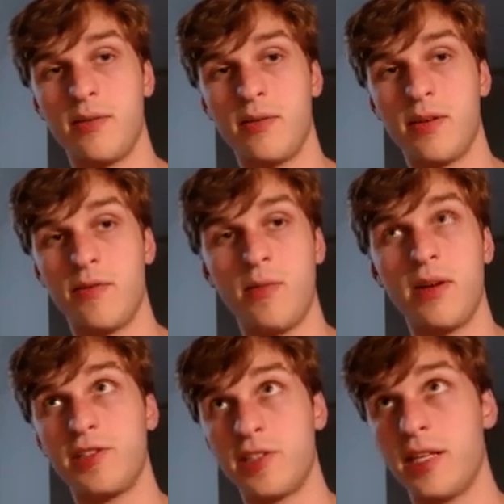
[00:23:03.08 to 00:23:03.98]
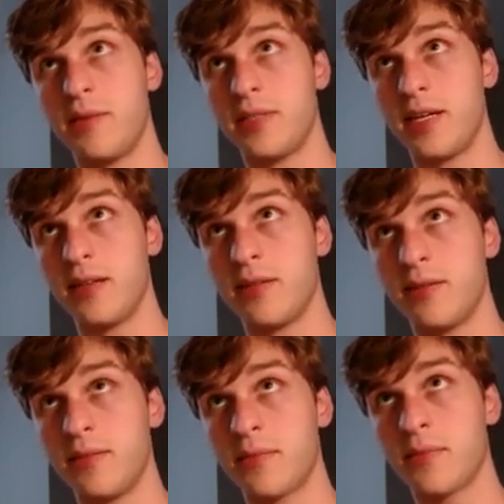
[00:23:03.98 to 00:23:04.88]
if we want to chain them
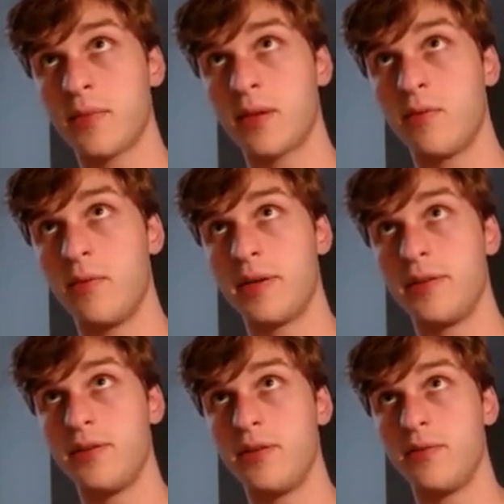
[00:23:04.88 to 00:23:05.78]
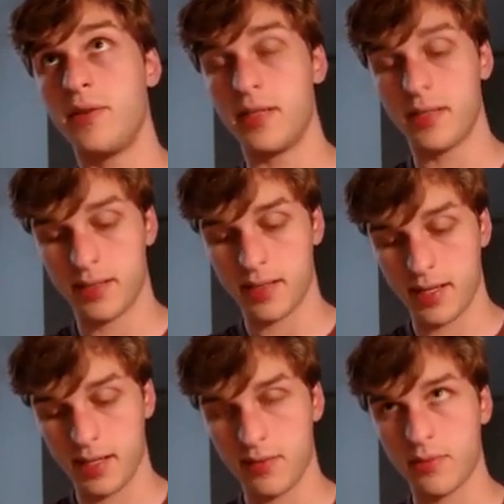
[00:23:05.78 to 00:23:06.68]
together, what we can do is
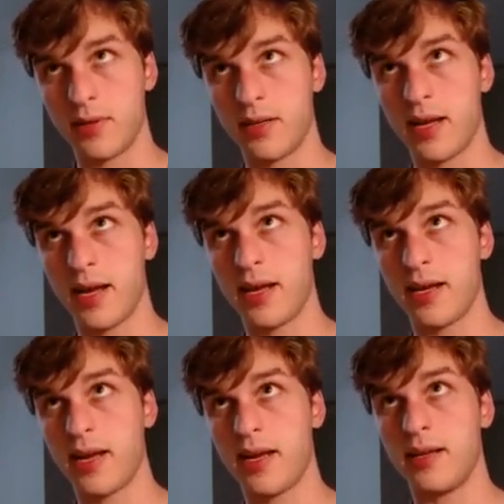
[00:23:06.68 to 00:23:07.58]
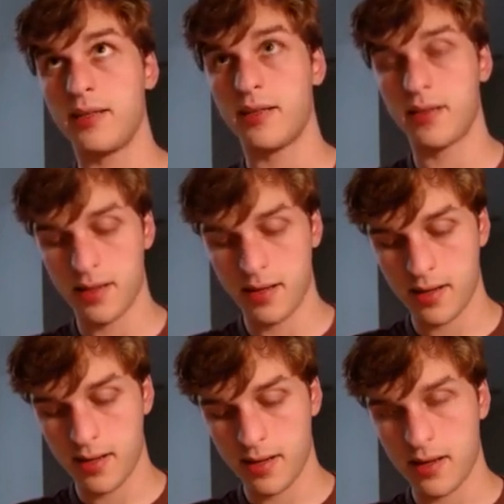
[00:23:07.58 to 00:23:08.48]
I can run an and
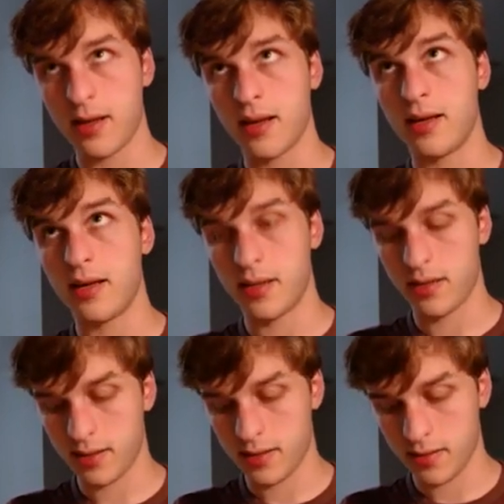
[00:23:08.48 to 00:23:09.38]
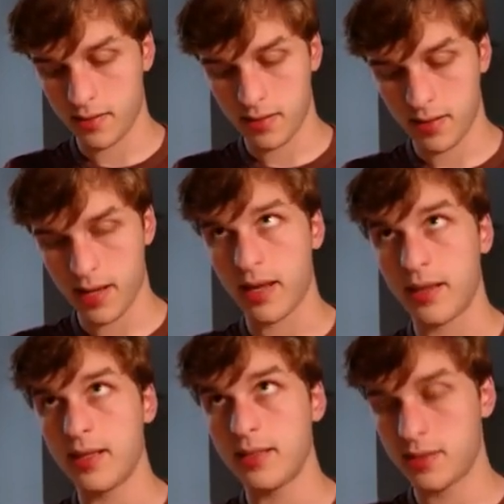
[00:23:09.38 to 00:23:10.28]
and add
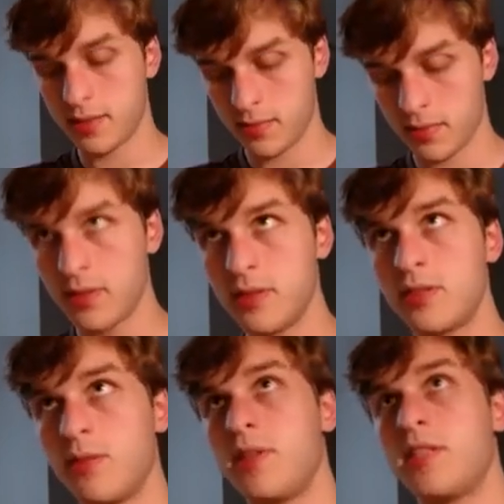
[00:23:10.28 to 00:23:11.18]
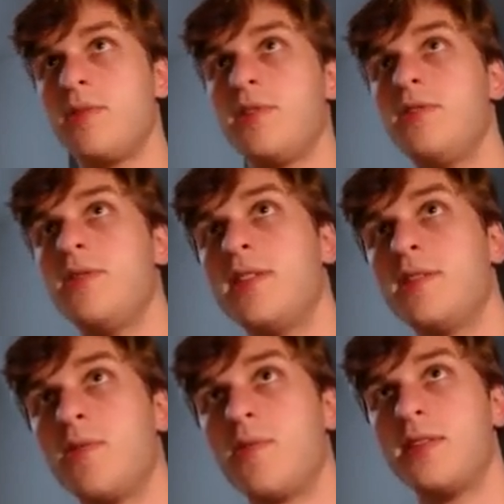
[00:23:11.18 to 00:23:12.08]
this. So what this will do is this
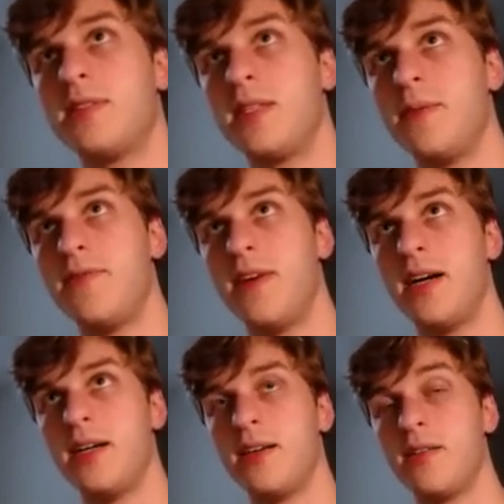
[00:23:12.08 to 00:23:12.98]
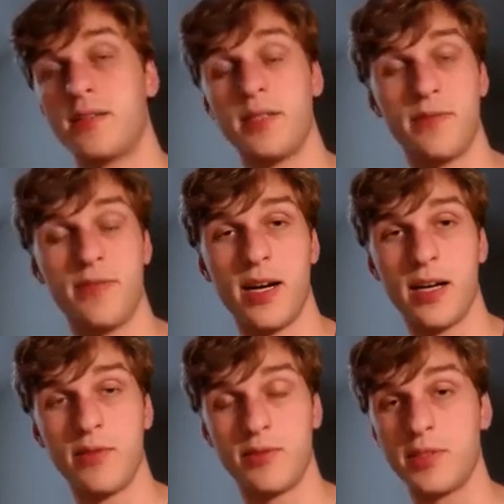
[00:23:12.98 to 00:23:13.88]
will run sleep five or sleep
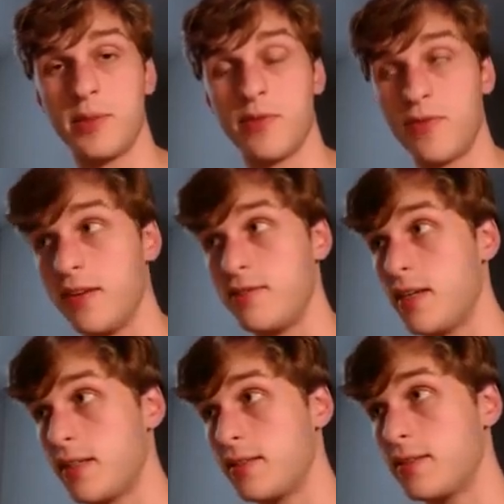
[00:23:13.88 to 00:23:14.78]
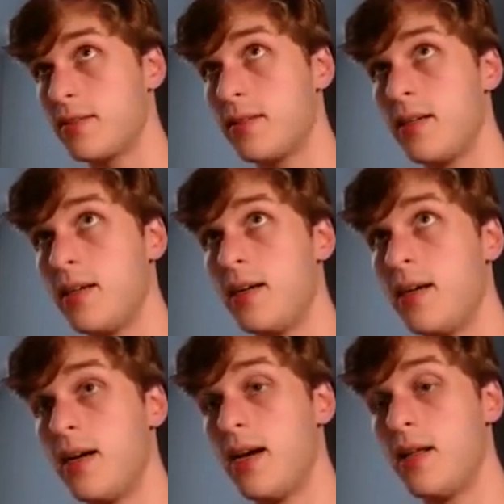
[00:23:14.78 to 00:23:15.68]
five, which will sleep for five seconds,
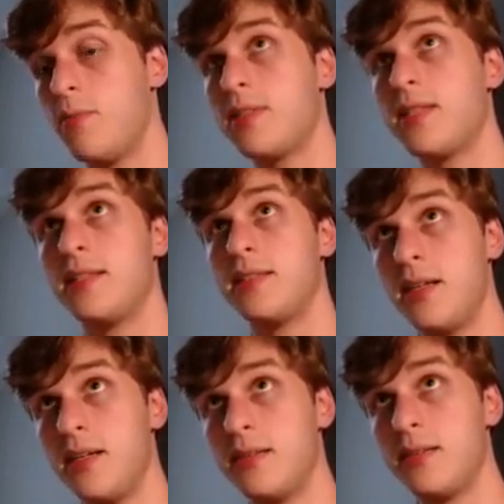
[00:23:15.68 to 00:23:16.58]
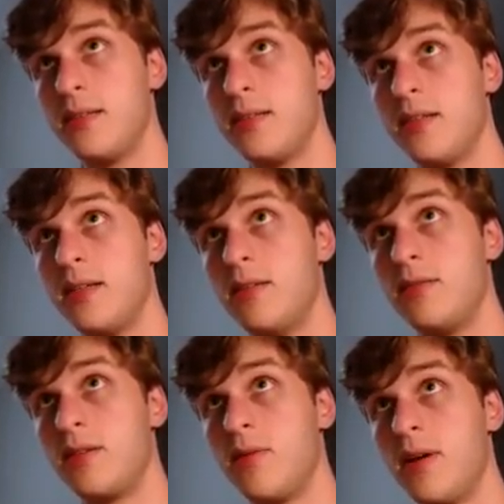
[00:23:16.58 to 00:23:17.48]
and then once that's done, it
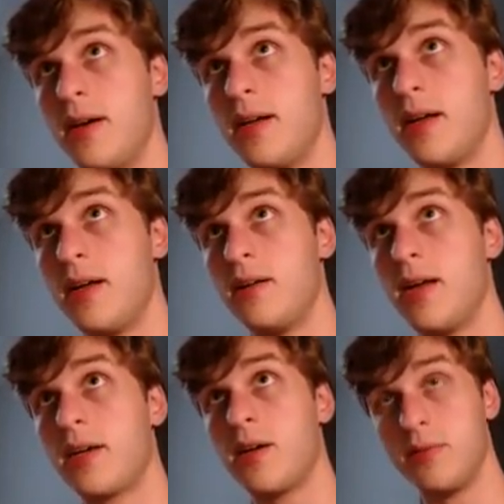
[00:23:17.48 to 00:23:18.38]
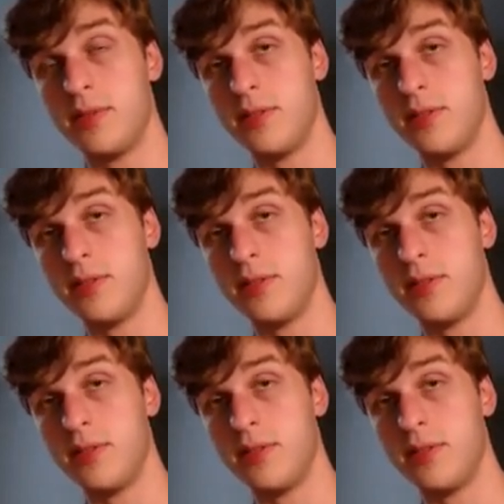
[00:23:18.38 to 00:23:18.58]
will go ahead and echo